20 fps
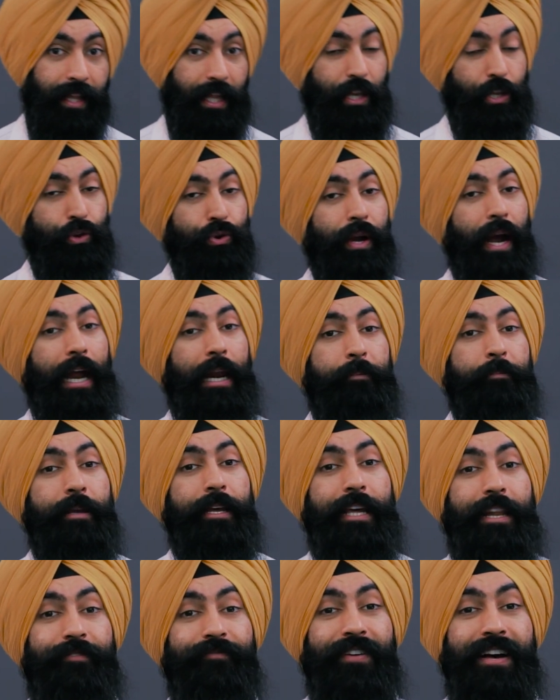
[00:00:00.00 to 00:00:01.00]
then you gotta be
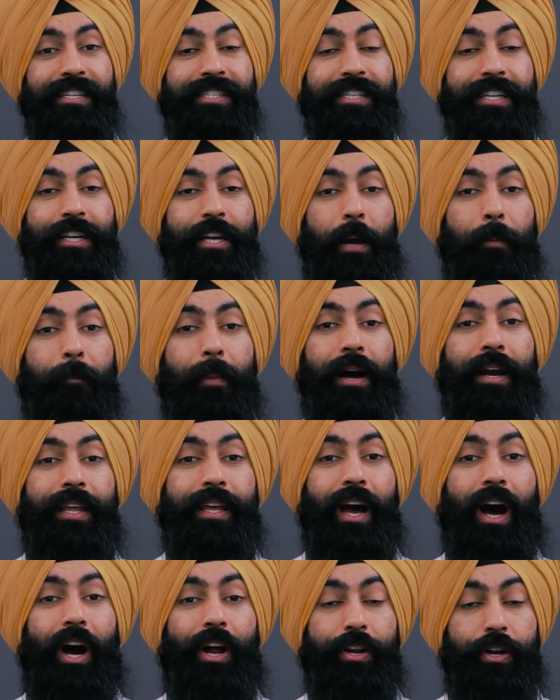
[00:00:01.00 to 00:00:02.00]
investing your
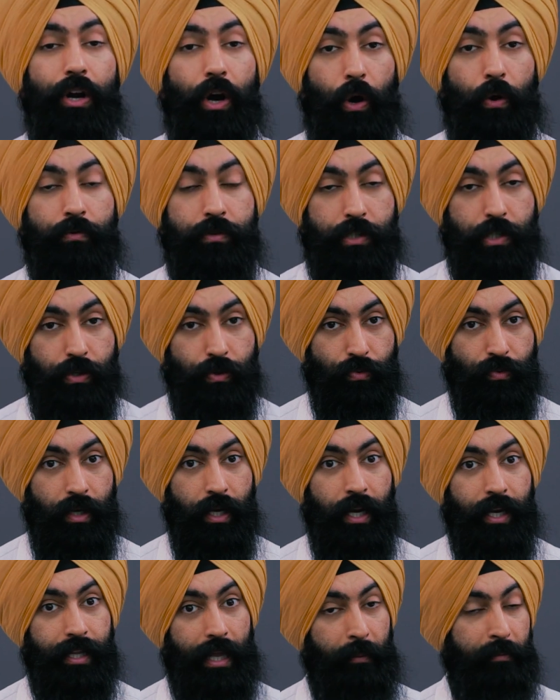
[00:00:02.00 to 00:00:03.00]
money on your own too.
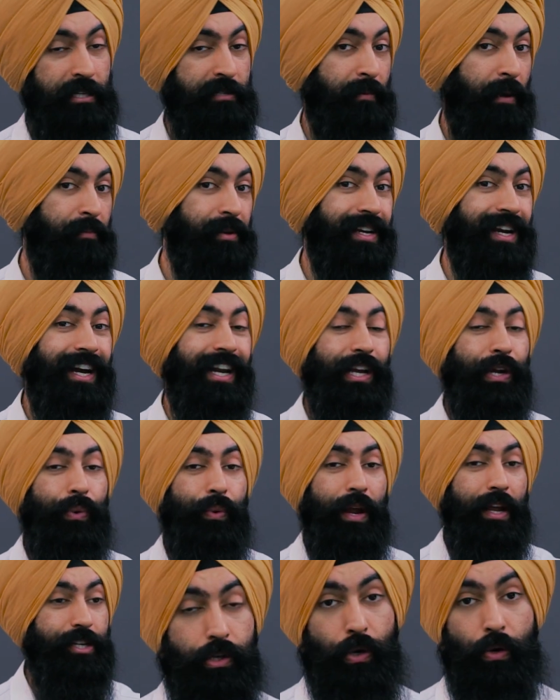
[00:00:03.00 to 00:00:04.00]
That means maybe you gotta
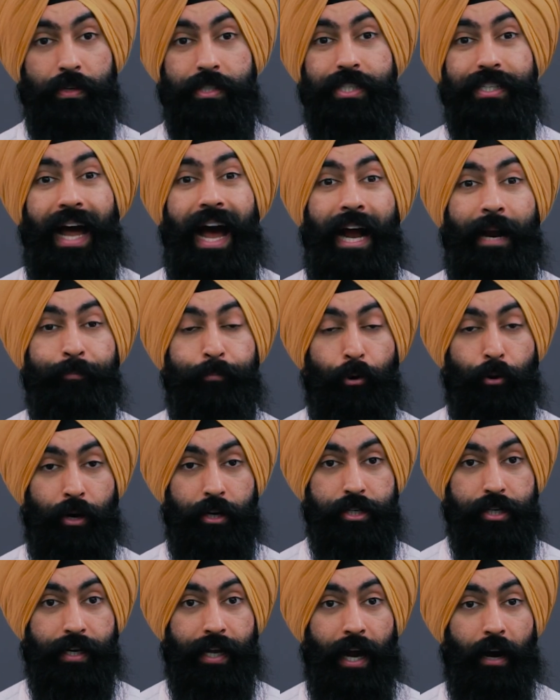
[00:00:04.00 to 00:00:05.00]
create your own stock
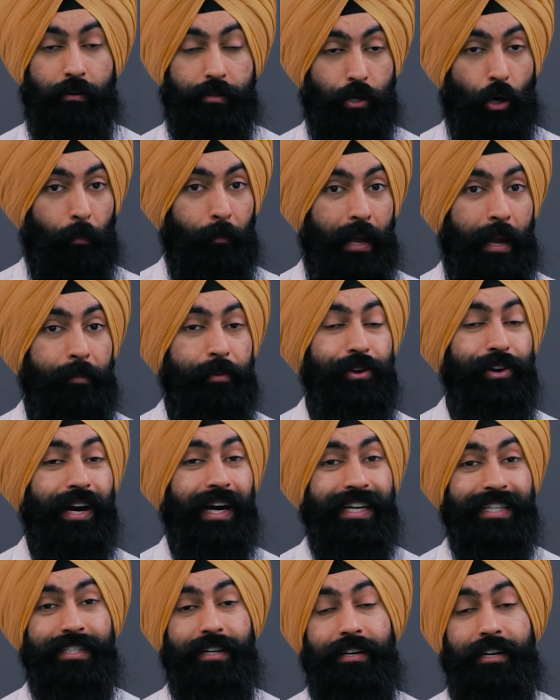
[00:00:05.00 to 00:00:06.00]
brokerage account, or maybe you
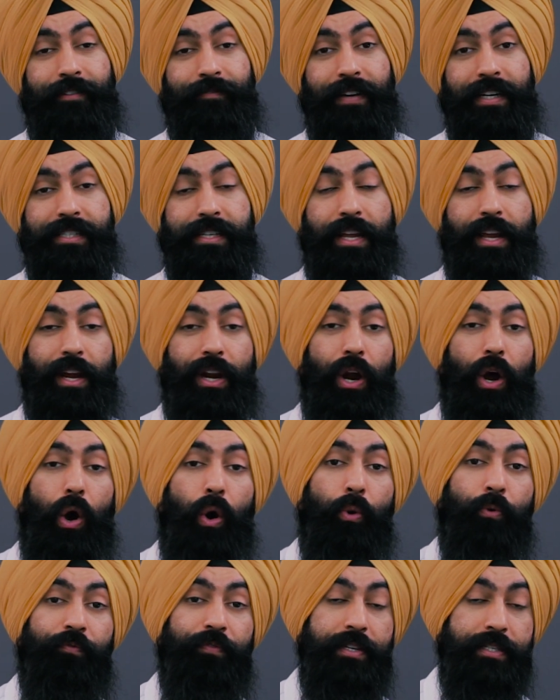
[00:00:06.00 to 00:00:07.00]
got to start investing in your
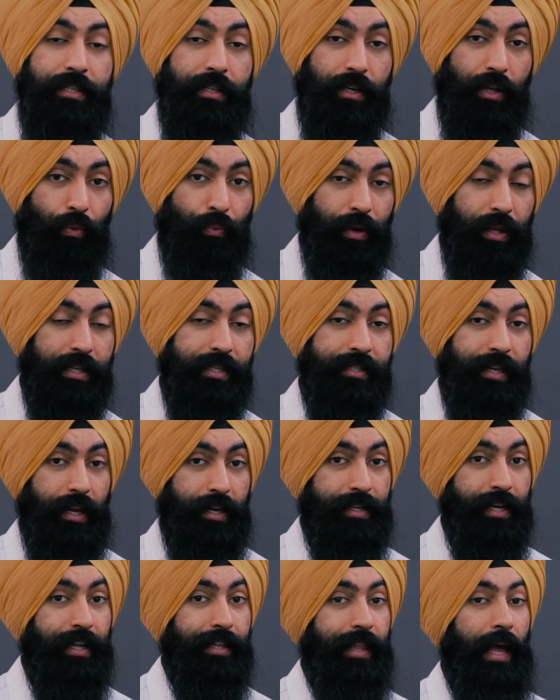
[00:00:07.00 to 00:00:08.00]
own physical real
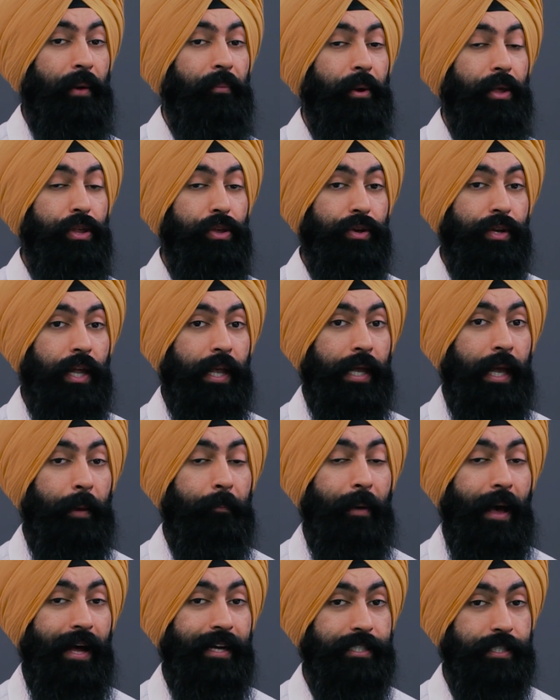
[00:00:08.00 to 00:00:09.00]
estate. That way you can
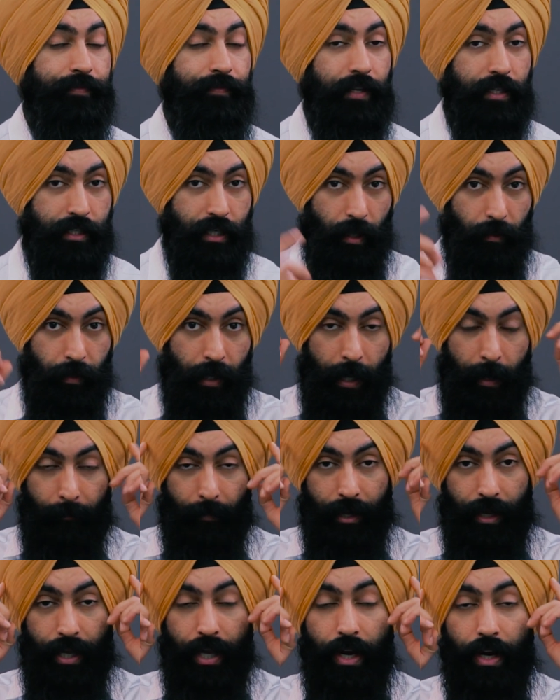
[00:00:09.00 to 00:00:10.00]
get passive income.
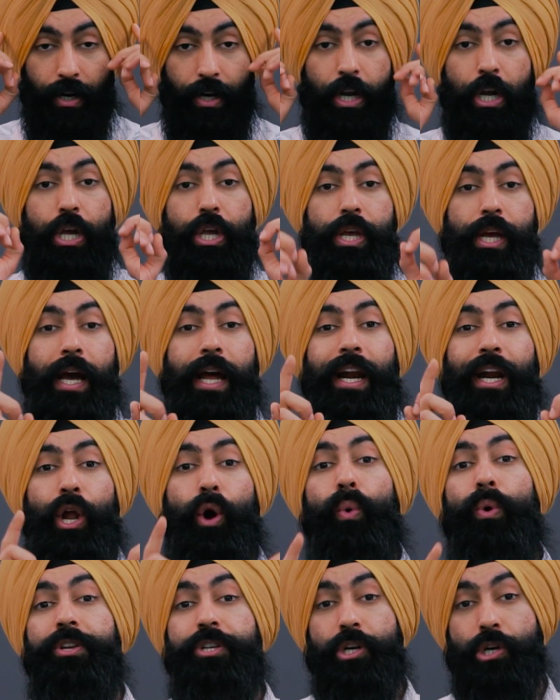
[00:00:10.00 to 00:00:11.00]
But here, you got to
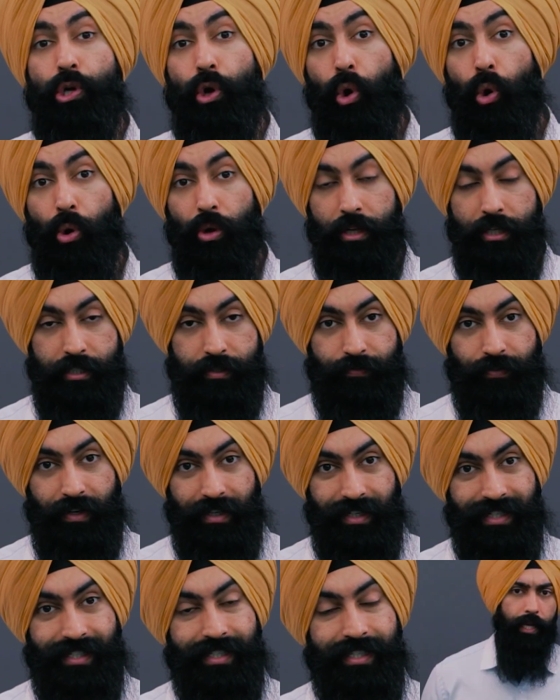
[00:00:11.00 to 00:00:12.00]
know what your goal is
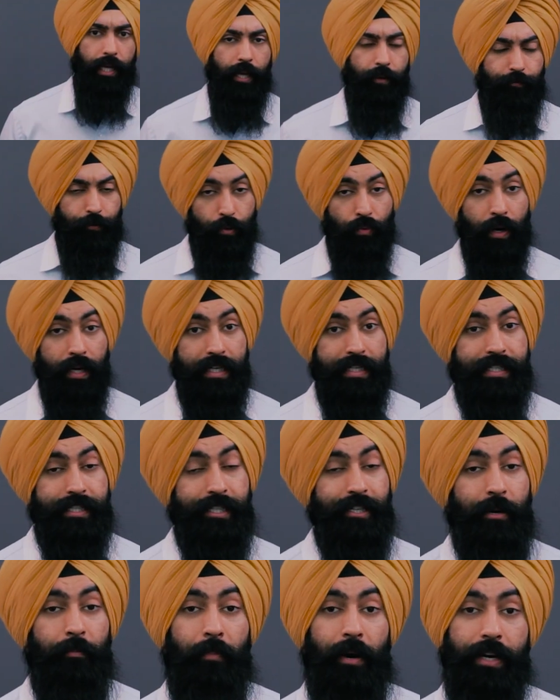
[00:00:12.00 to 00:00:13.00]
first. If you want to
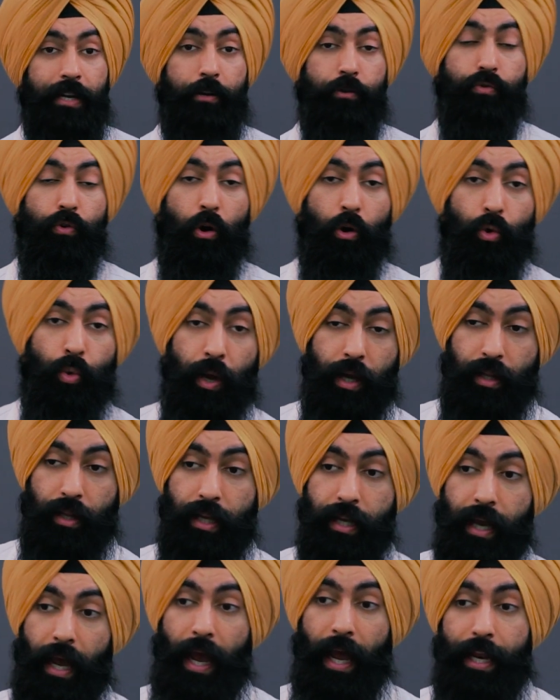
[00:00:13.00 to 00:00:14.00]
see your money grow
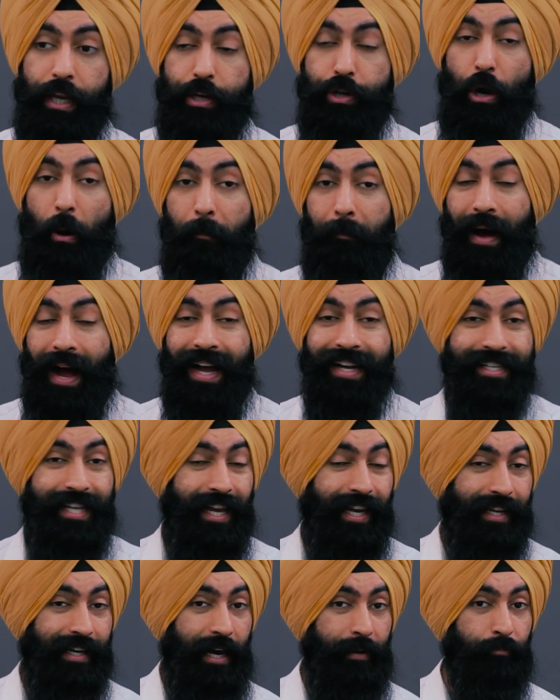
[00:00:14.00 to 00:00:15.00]
quickly and you don't mind
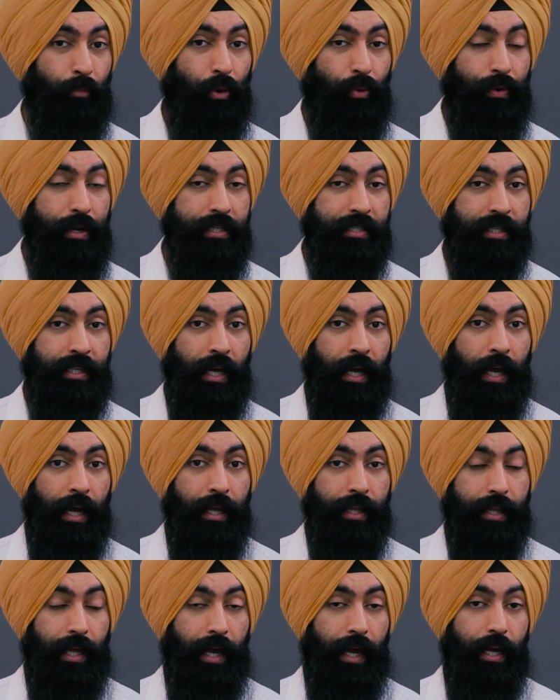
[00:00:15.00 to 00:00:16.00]
taking on more risk,
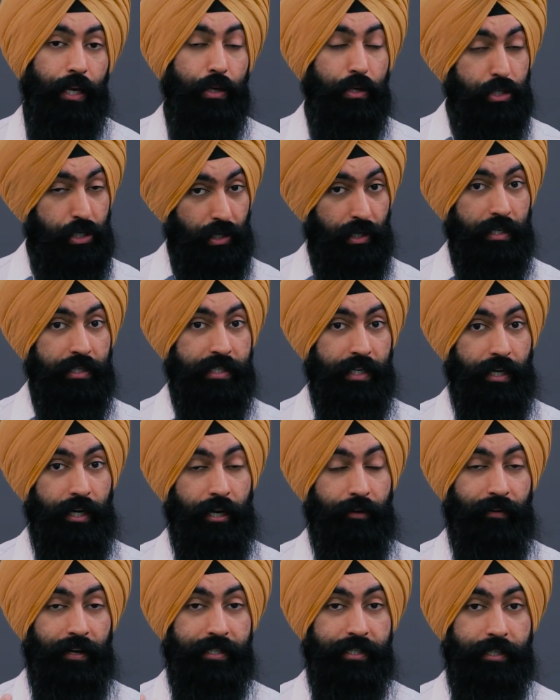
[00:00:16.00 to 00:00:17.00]
then you should consider
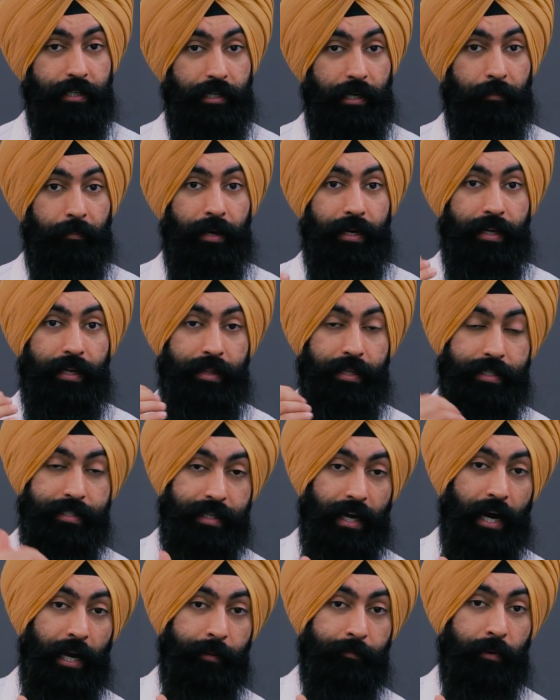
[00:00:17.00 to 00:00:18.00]
investing your money in the
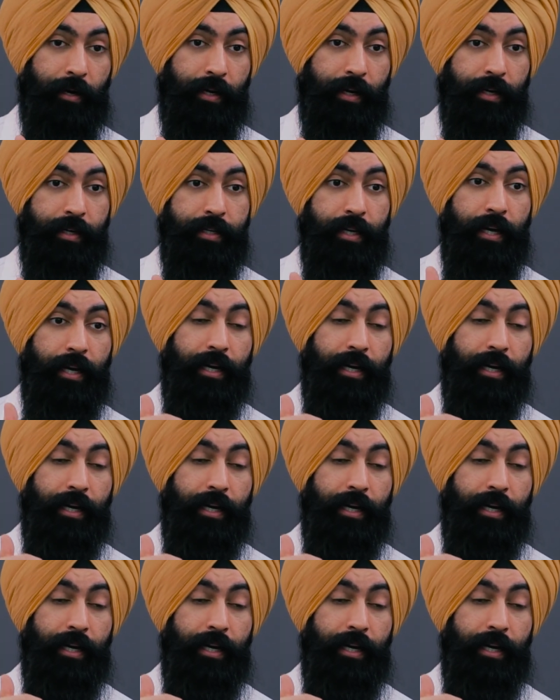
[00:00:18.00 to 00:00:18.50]
stock market,